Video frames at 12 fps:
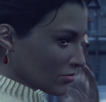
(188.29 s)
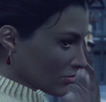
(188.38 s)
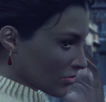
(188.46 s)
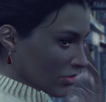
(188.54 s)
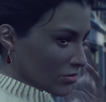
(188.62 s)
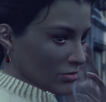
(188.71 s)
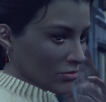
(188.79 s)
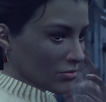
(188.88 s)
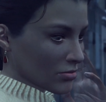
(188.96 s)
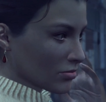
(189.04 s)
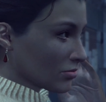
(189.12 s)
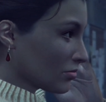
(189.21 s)
was forty
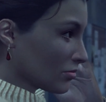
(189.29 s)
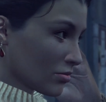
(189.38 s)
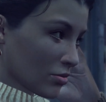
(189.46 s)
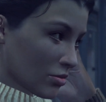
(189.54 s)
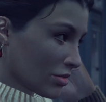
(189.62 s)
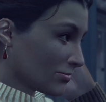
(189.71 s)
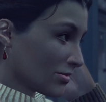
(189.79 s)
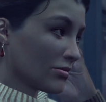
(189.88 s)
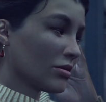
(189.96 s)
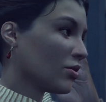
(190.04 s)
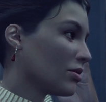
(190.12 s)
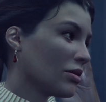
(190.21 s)
dollars. Not
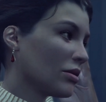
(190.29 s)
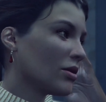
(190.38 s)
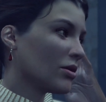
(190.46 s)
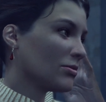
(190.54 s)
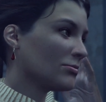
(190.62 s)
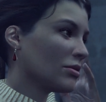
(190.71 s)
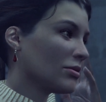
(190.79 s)
happy about that.